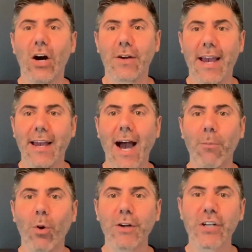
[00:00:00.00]
Okay,
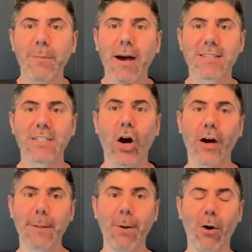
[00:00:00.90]
I'm wondering about
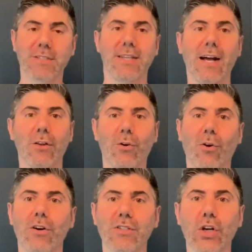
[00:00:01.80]
scarring post
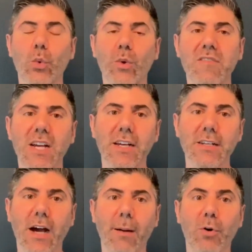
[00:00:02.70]
Ellacor. So we've
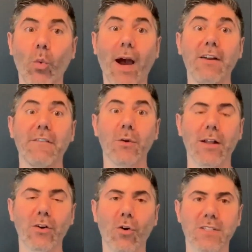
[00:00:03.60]
done quite a few
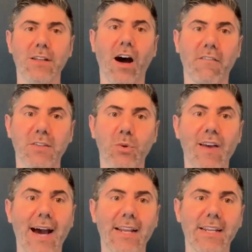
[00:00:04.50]
Ellacors in the office.
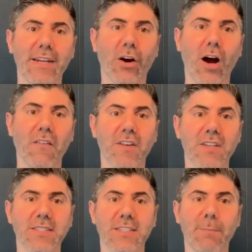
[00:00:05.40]
We've had it in our
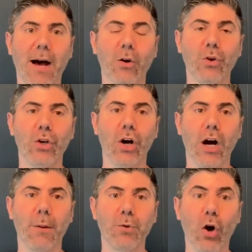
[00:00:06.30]
office since about
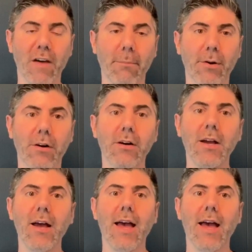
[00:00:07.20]
November.